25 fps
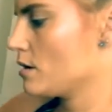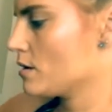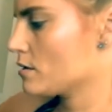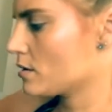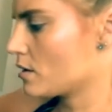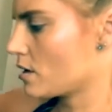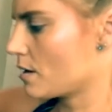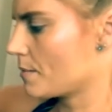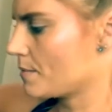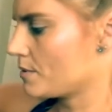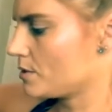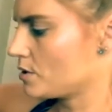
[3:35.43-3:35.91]

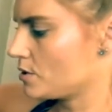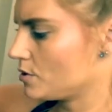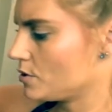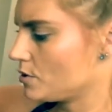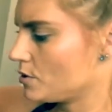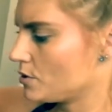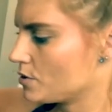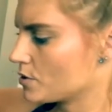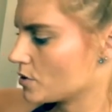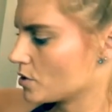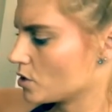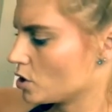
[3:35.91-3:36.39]
So I'm going to do
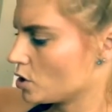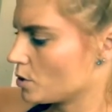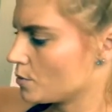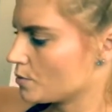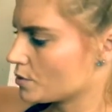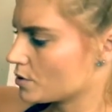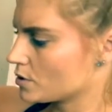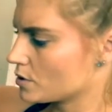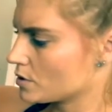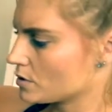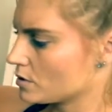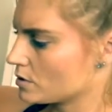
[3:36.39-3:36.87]
2
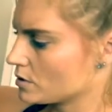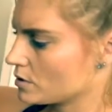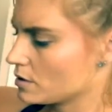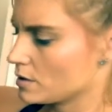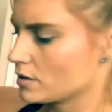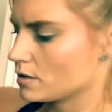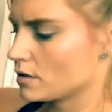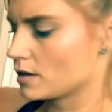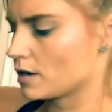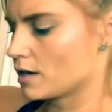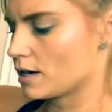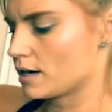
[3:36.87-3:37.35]
scoops
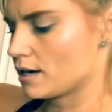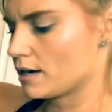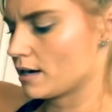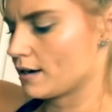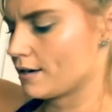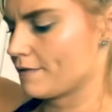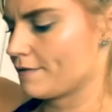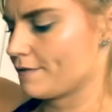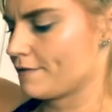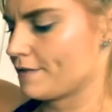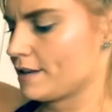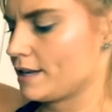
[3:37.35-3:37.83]

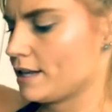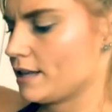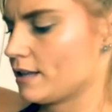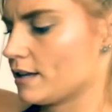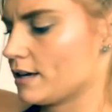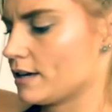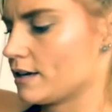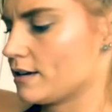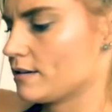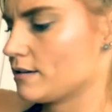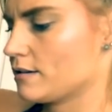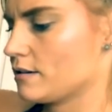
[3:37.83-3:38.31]
of
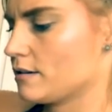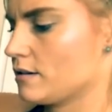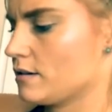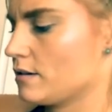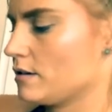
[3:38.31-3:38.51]
vanilla.